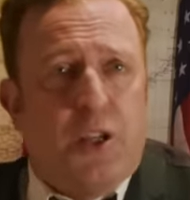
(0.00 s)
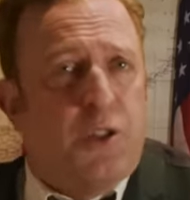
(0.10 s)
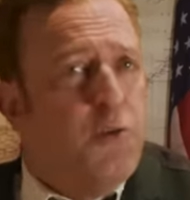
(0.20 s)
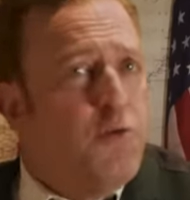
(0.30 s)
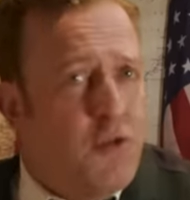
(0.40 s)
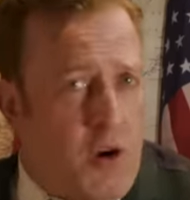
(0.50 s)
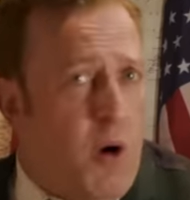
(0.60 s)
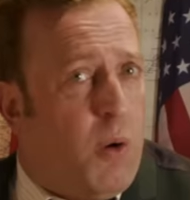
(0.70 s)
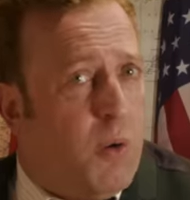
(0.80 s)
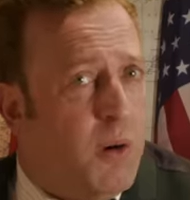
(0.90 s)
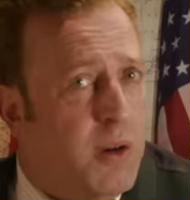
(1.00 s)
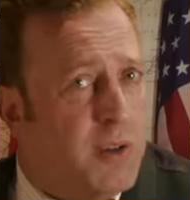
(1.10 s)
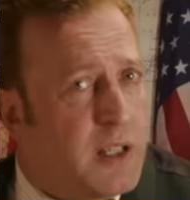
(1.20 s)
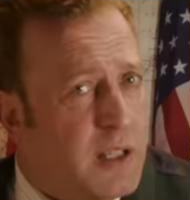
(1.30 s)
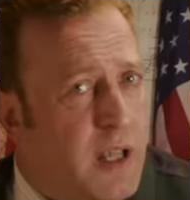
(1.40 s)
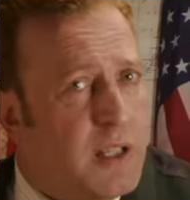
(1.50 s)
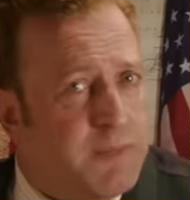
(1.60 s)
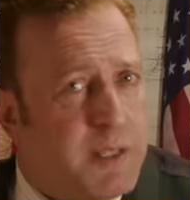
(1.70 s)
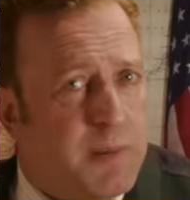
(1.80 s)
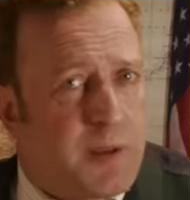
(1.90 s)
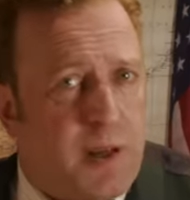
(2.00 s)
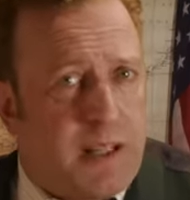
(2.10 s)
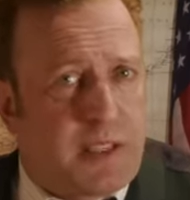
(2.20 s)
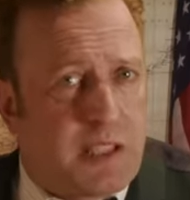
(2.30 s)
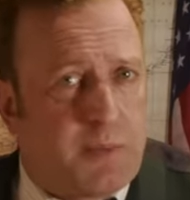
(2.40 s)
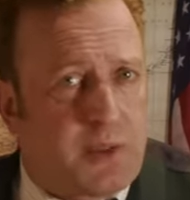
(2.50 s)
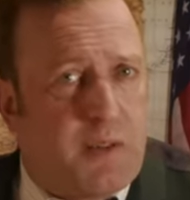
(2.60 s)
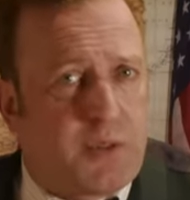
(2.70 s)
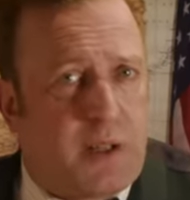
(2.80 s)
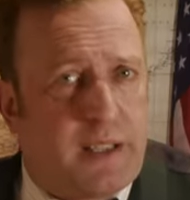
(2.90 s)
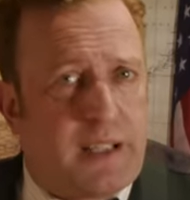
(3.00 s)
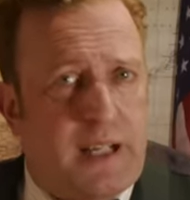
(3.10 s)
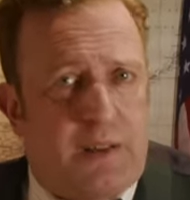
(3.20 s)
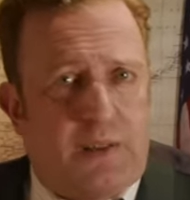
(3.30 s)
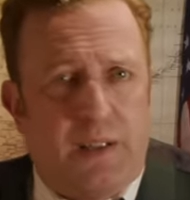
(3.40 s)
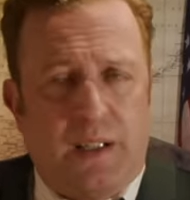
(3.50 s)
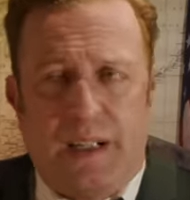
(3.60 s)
You know that a lot of people are asking themselves right now,